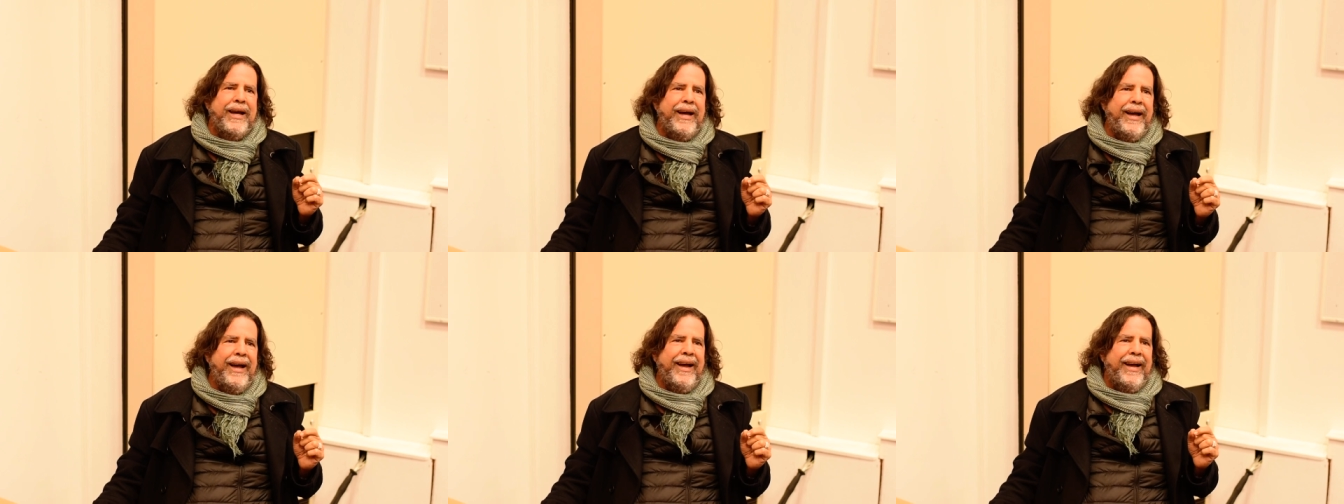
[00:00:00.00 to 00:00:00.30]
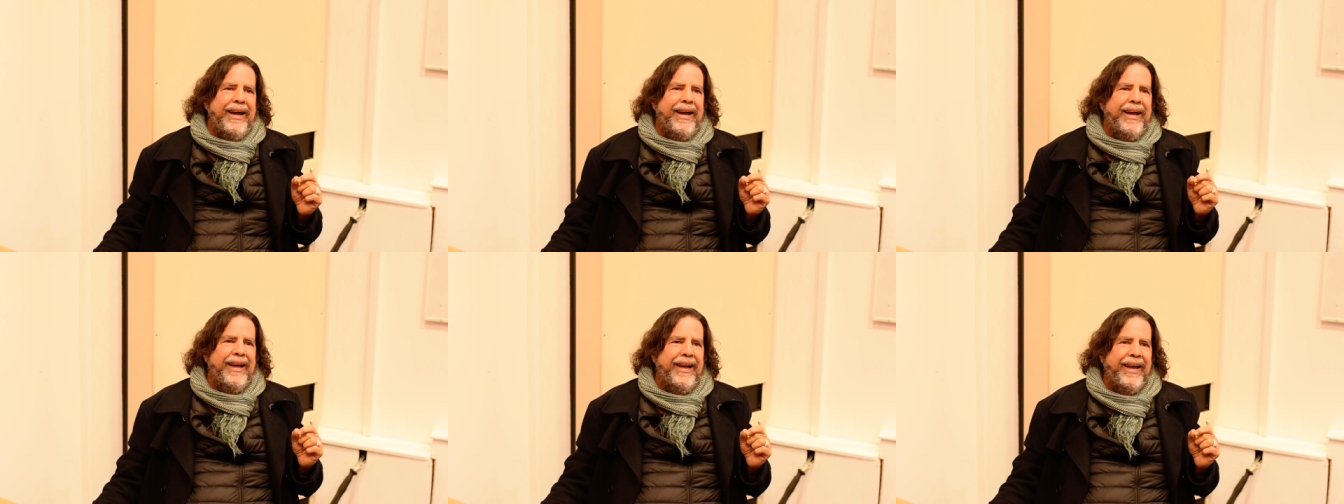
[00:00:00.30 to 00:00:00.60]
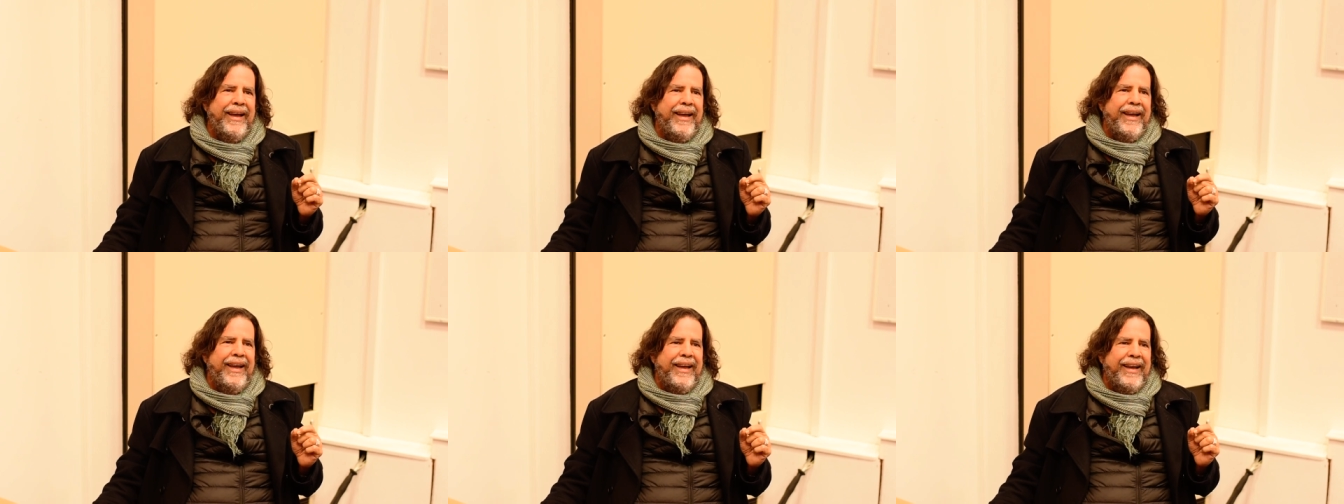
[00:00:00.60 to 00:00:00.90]
right?
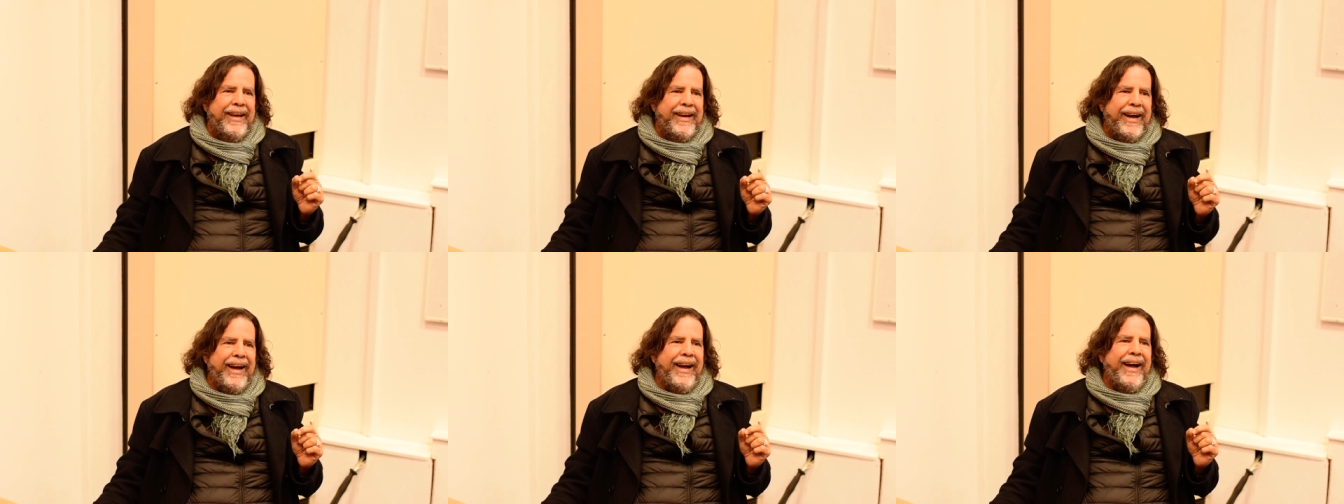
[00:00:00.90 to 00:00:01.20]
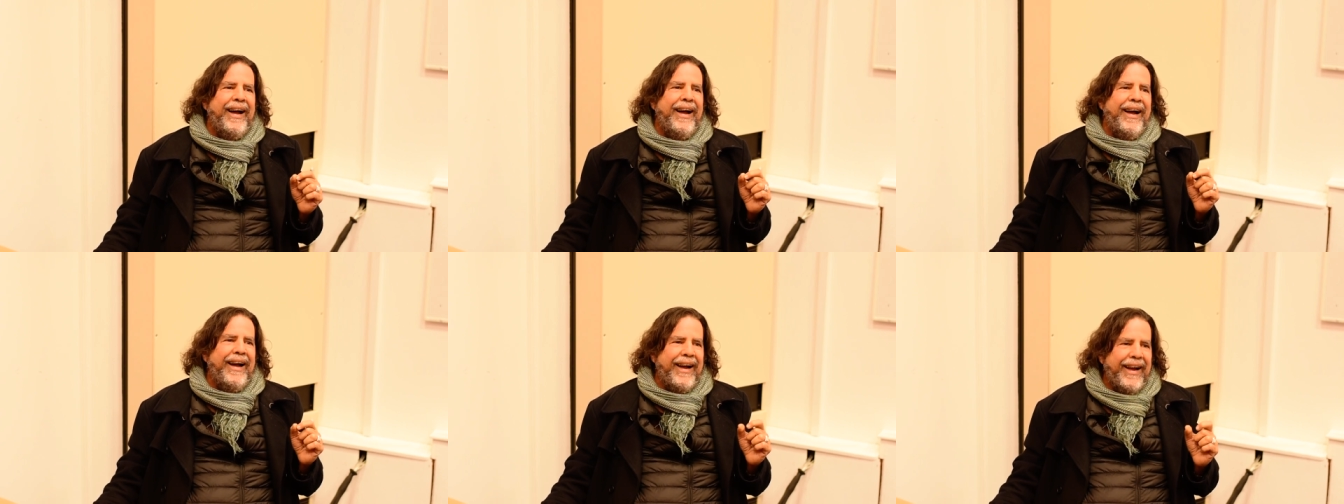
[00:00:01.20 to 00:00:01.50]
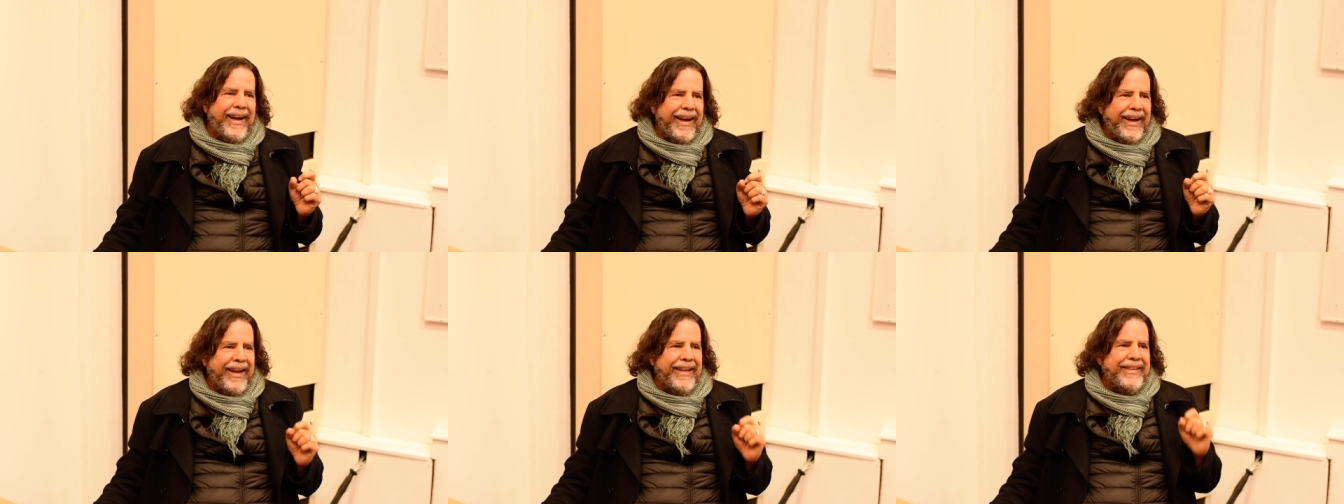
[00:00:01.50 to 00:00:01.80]

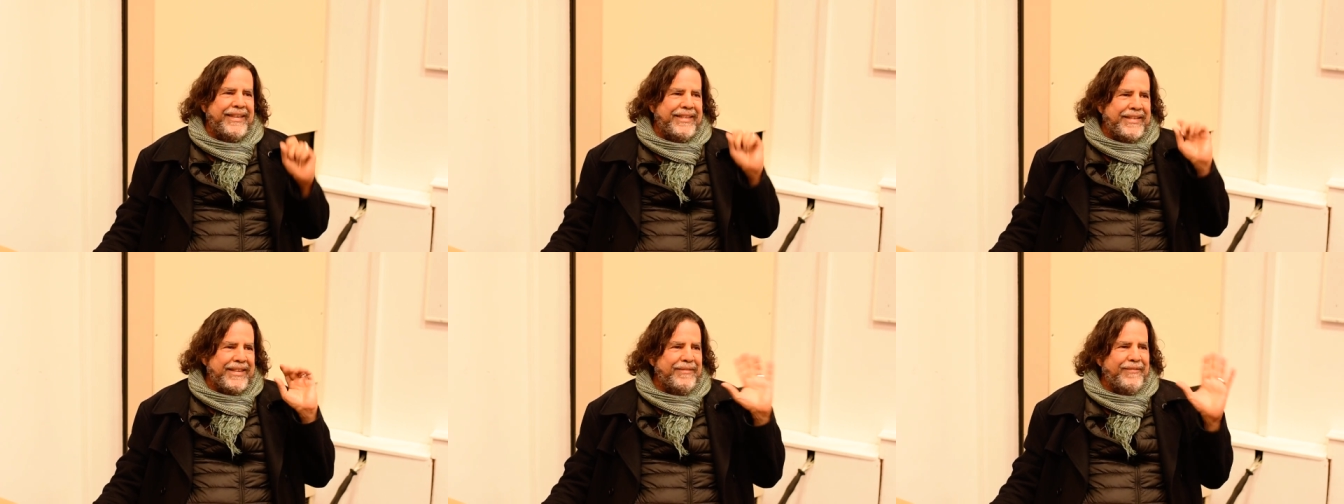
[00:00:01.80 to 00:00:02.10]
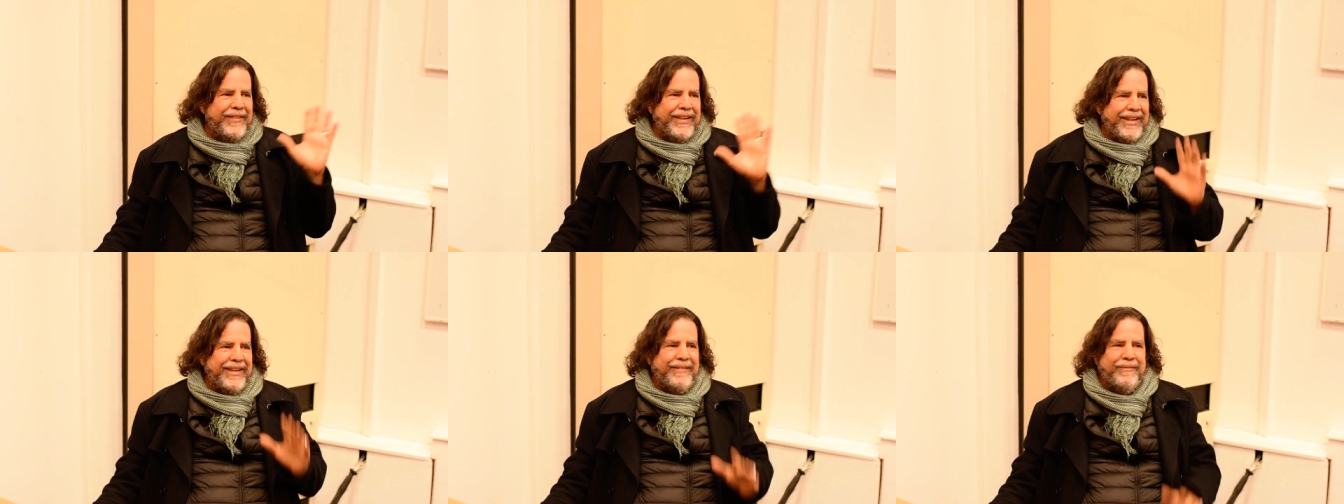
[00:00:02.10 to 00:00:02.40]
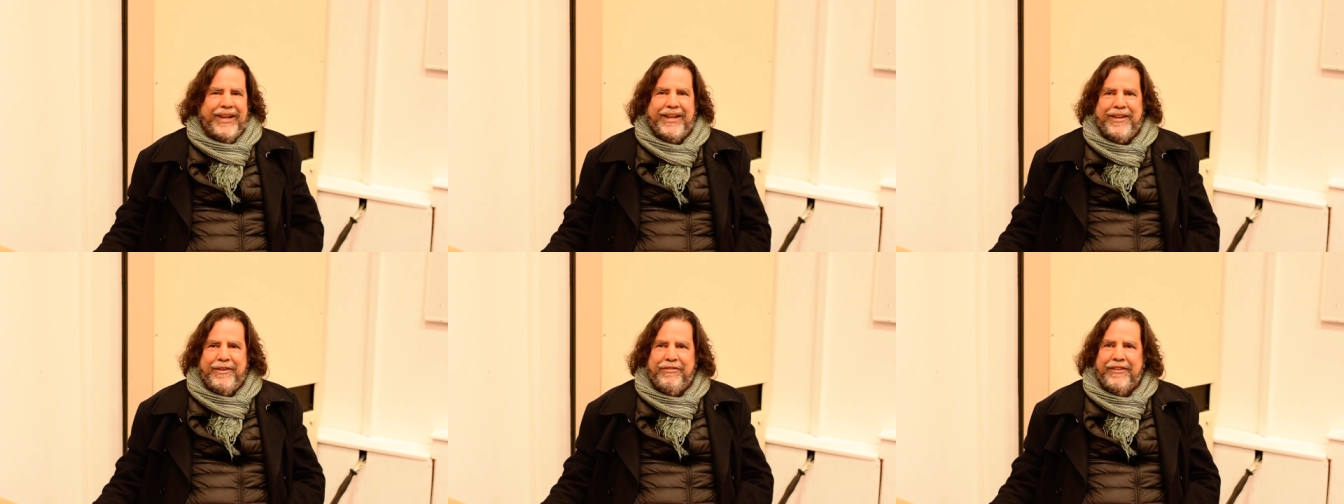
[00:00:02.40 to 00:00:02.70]
this is really
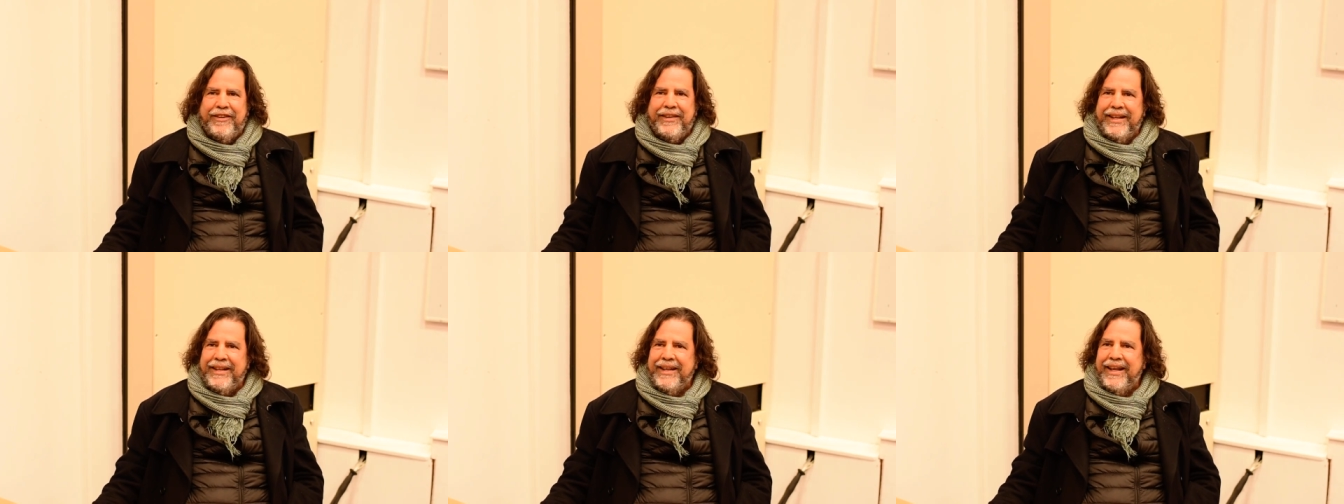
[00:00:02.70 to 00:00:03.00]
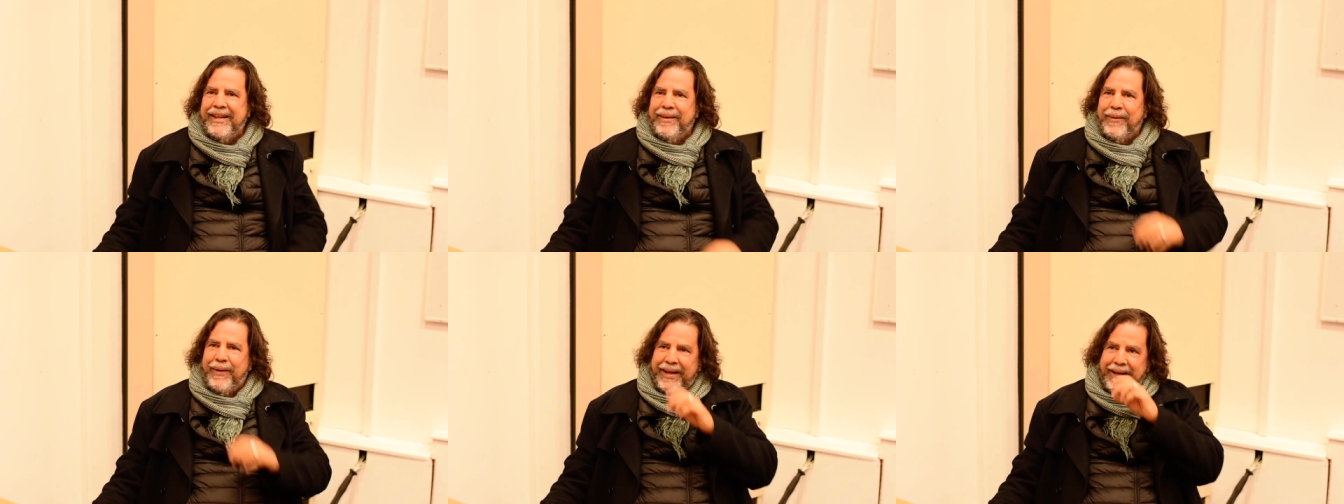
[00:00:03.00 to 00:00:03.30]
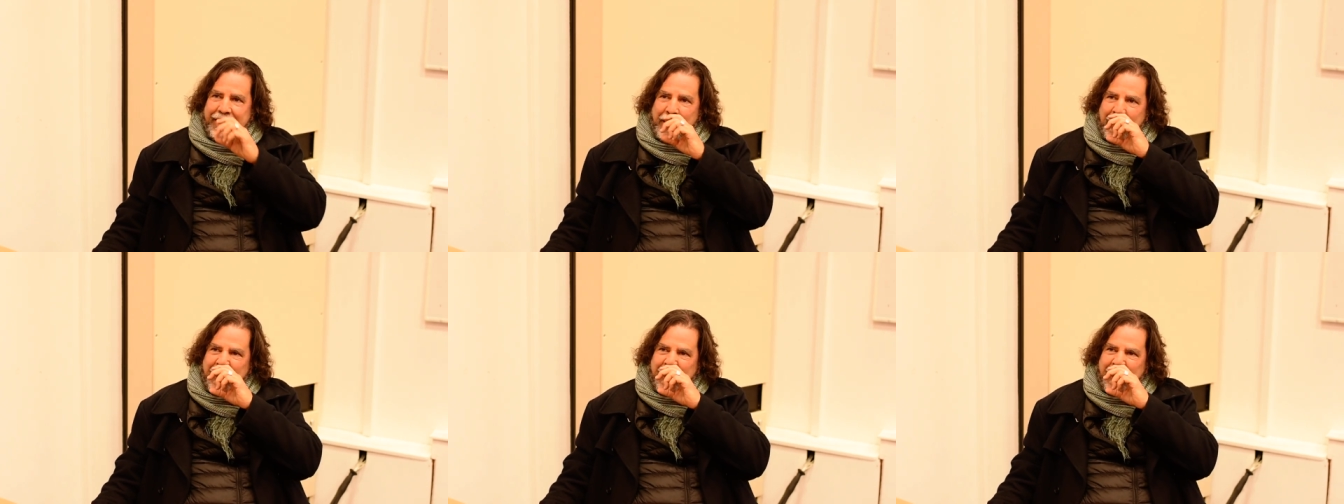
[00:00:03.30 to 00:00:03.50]
very funny, anyway.